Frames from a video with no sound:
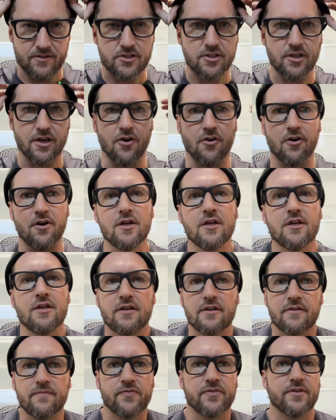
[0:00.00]
So
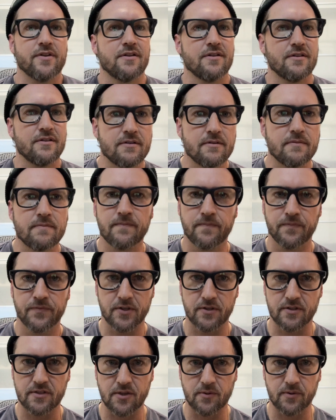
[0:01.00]

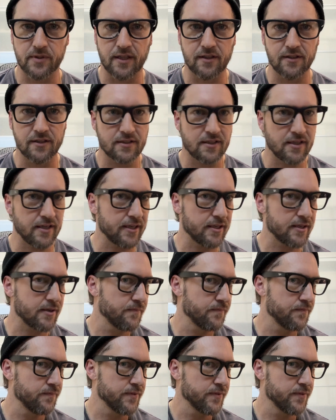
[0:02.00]
you can see what they look like.